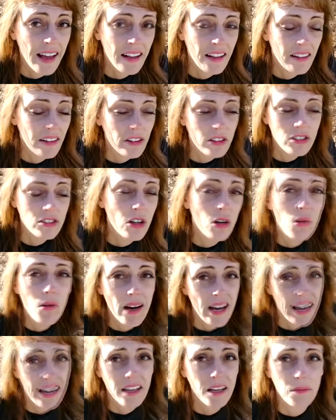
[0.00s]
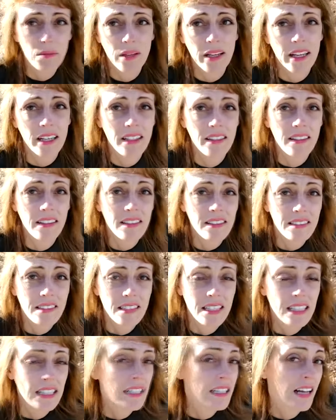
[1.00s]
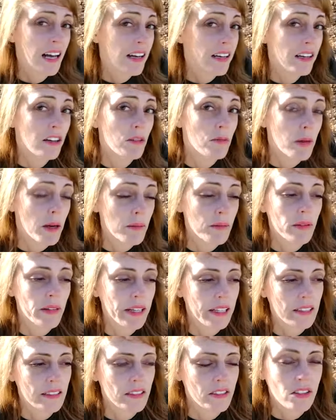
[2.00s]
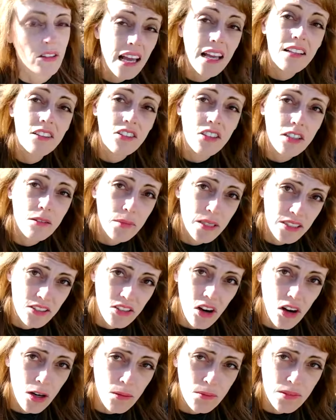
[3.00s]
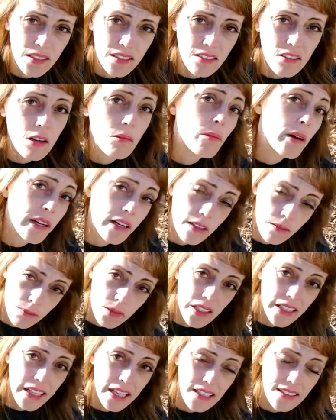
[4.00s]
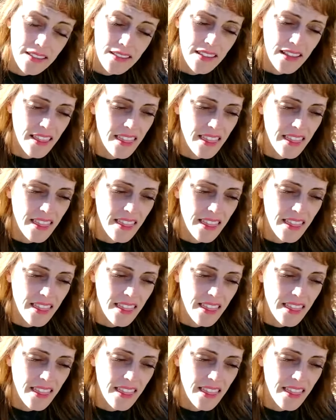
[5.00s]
There's no way I could plant in this and it not kill my plants. So it's going to be tarped until I'm ready to plant.